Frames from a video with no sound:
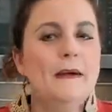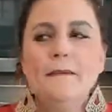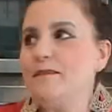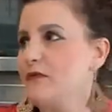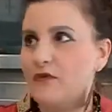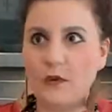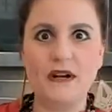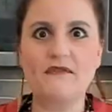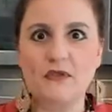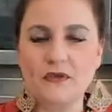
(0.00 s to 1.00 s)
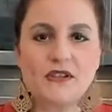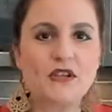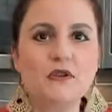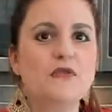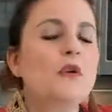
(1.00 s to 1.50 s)
for whatever reason you
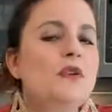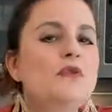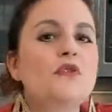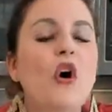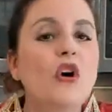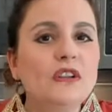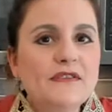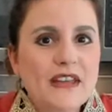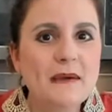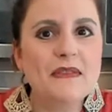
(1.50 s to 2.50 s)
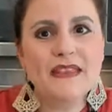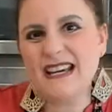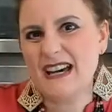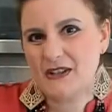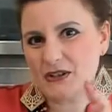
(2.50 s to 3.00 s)
don't use all of them, and they kind of
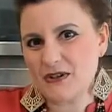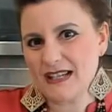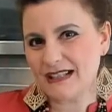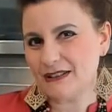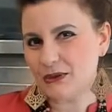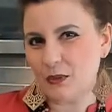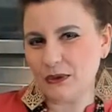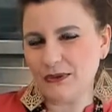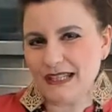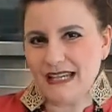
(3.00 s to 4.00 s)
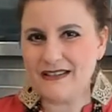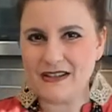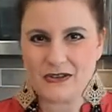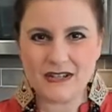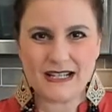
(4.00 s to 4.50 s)
start to get a little wilty and they start
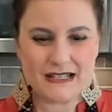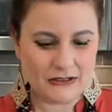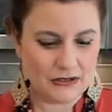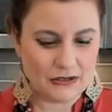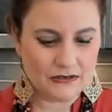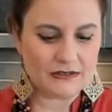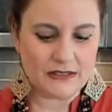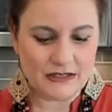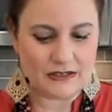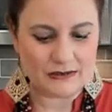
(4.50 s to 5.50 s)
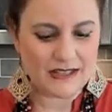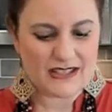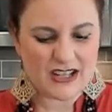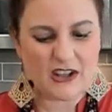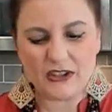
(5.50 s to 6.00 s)
to get a little, you know,
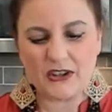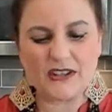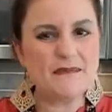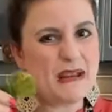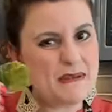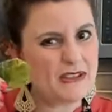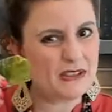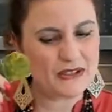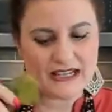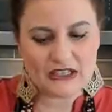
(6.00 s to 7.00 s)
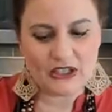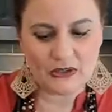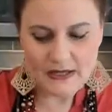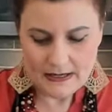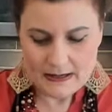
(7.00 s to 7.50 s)
discolored and maybe a little yellow.
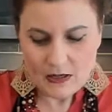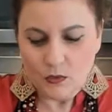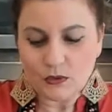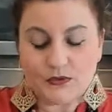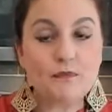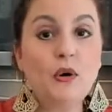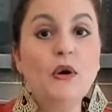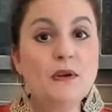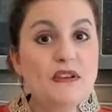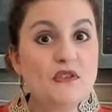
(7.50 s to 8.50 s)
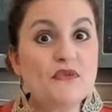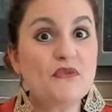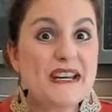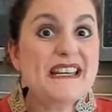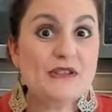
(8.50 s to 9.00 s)
Well, put them in your
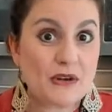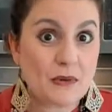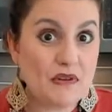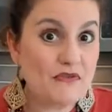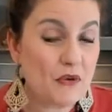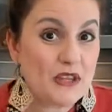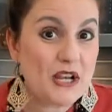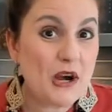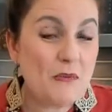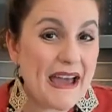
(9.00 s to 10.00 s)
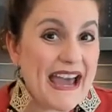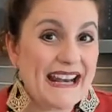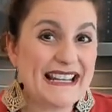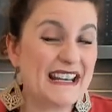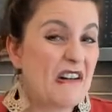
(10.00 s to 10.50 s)
freezer before they go bad and
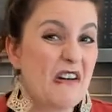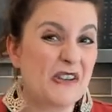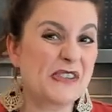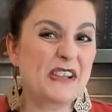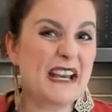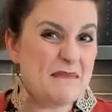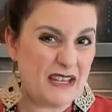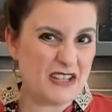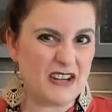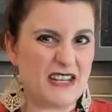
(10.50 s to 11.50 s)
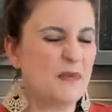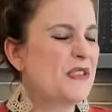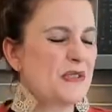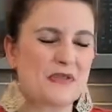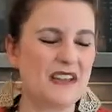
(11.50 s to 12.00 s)
get all slimy and yucky. Once they're
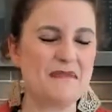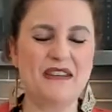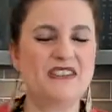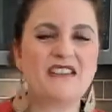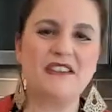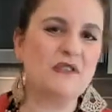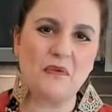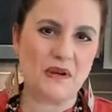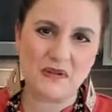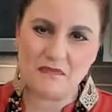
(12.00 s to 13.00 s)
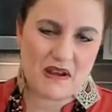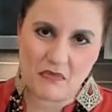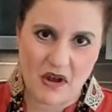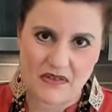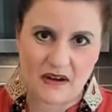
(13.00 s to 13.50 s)
slimy and yucky, you don't want to make broth
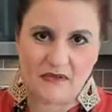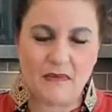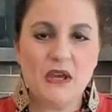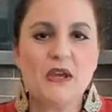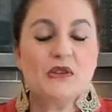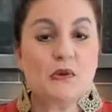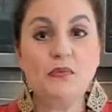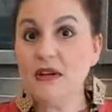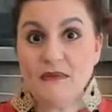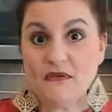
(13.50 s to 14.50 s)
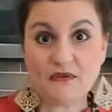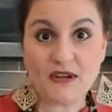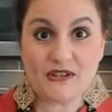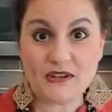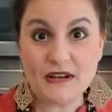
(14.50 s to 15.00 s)
out of them. So put them in the
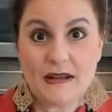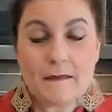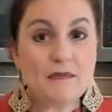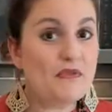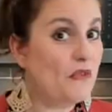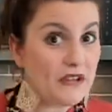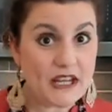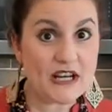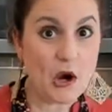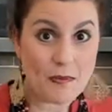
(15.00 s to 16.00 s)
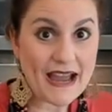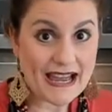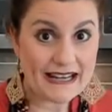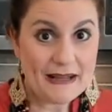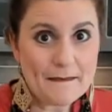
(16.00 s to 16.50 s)
freezer before they go bad.
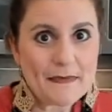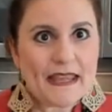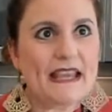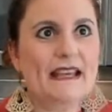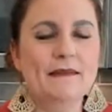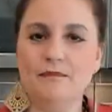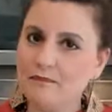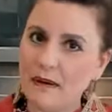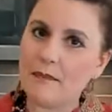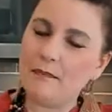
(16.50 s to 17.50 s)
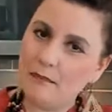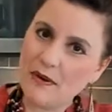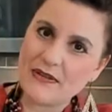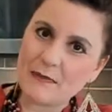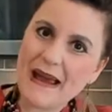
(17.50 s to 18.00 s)
But when they're
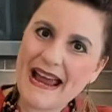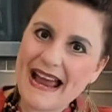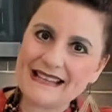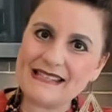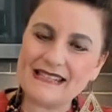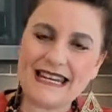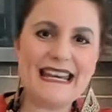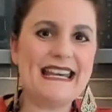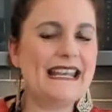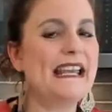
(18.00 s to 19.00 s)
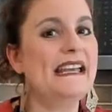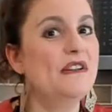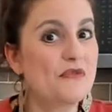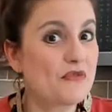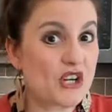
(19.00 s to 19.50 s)
past eating in a
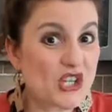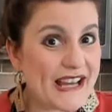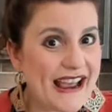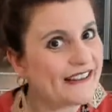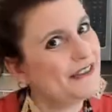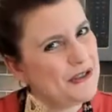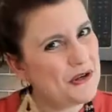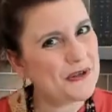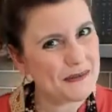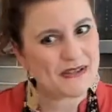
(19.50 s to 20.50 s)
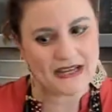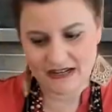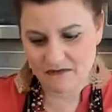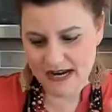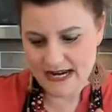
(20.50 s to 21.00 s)
fresh salad, you know what I'm saying,
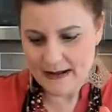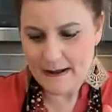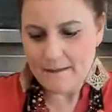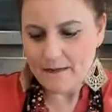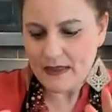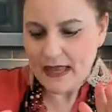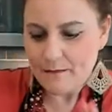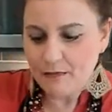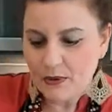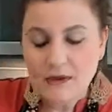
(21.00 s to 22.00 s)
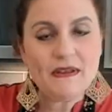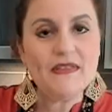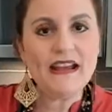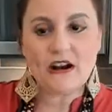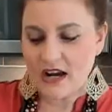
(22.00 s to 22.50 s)
right? Put them in
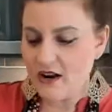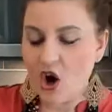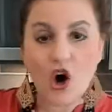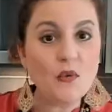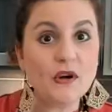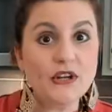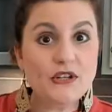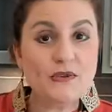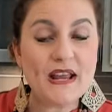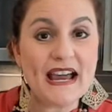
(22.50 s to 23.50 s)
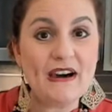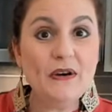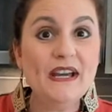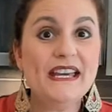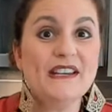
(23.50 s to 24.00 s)
there, and all we're going to do now
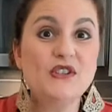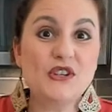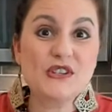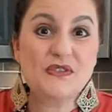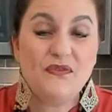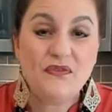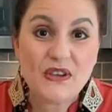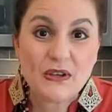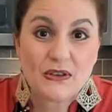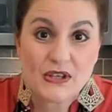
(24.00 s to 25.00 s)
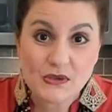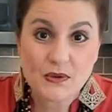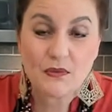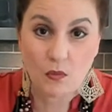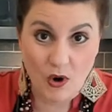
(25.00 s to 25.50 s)
is just fill this with
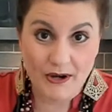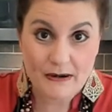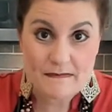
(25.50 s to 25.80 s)
water.